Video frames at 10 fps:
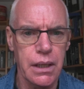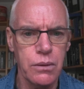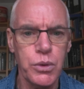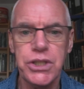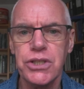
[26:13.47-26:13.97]

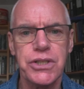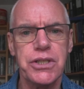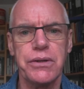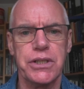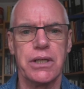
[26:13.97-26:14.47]
which is
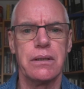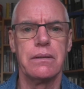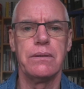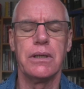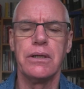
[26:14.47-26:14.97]
astonishing,
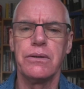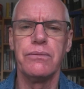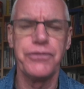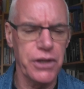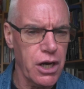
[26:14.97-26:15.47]

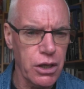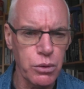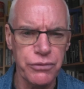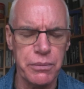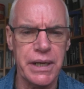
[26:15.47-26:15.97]
for the
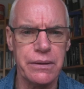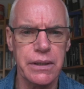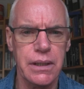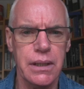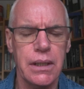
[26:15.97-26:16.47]
whole of
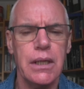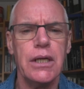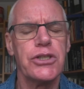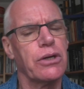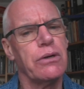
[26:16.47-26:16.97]
America.
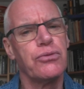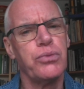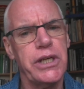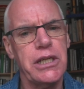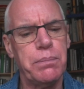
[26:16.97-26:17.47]
So I was
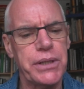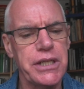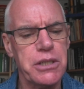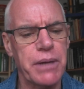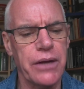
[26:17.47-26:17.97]
really
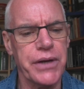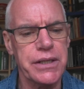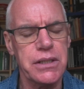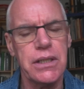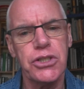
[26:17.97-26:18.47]
pleased about
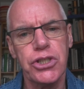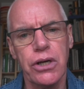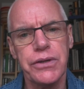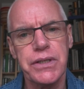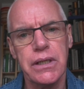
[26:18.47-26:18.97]
that, and it's
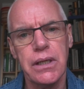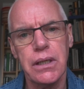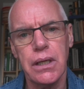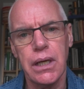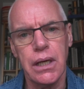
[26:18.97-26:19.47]

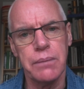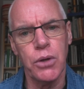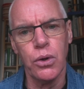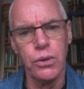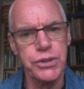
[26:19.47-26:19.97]
charting
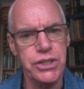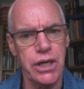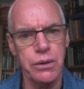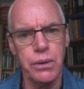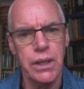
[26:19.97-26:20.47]

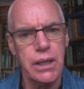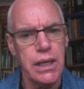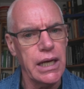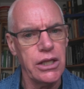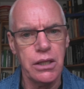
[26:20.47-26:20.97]
also
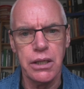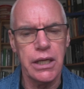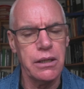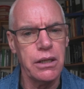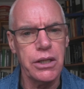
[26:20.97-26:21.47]
in
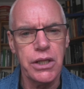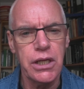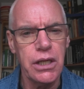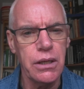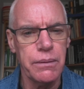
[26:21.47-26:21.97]

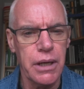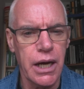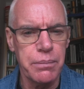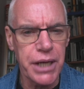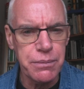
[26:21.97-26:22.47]
the
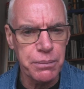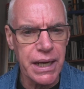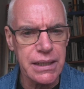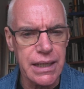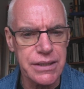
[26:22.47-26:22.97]

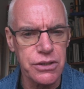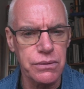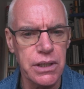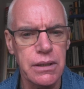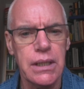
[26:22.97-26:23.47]
paperback
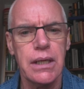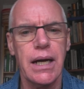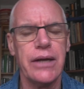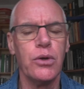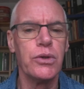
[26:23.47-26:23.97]
category
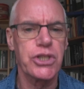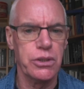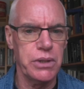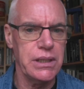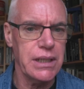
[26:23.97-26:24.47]
and
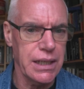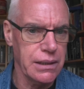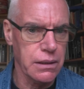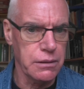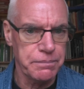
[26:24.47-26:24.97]
also in
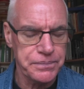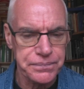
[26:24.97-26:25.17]
Kindle.